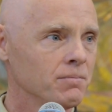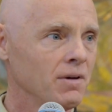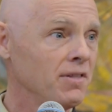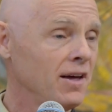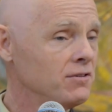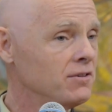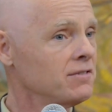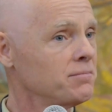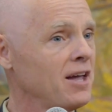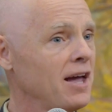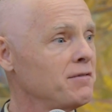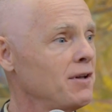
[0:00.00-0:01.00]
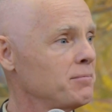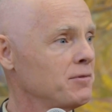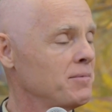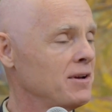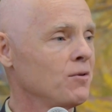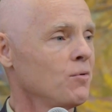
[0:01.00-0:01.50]
But they just tend up
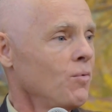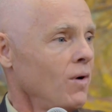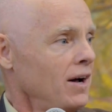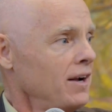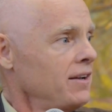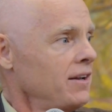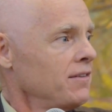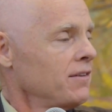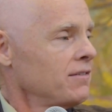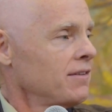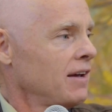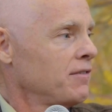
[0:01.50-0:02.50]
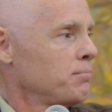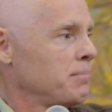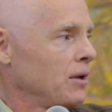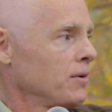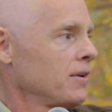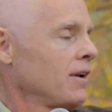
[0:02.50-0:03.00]
to be the one in the 7
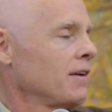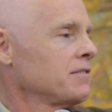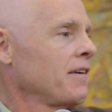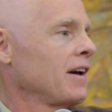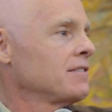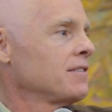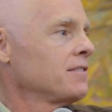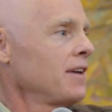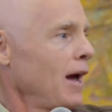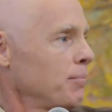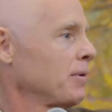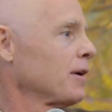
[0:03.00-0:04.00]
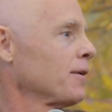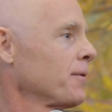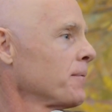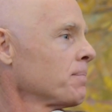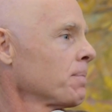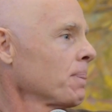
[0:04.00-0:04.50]
billion of us that's happy.
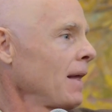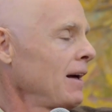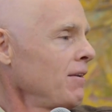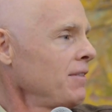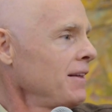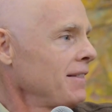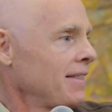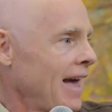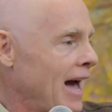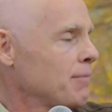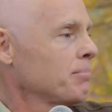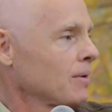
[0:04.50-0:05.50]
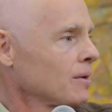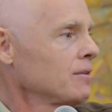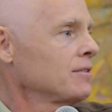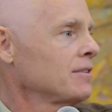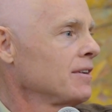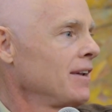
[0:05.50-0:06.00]
I don't think that
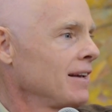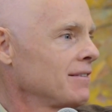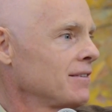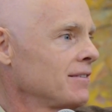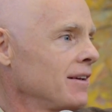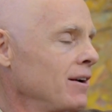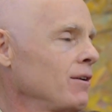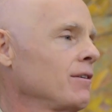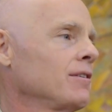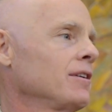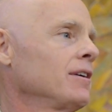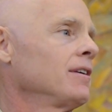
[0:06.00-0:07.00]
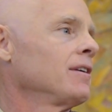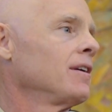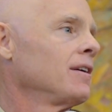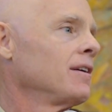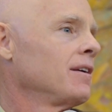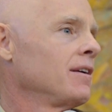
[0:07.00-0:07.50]
person necessarily
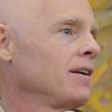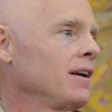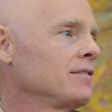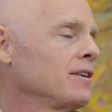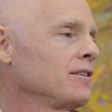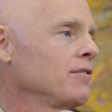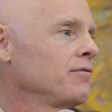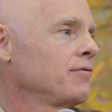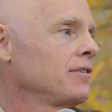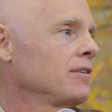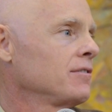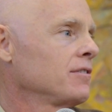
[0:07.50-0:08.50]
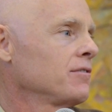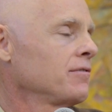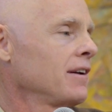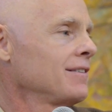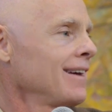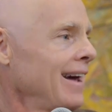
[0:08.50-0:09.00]
is going to feel just
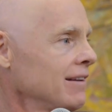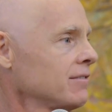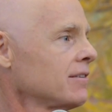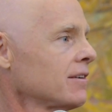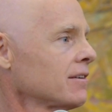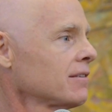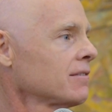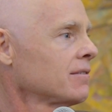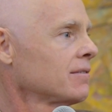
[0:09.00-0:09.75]
fantastic,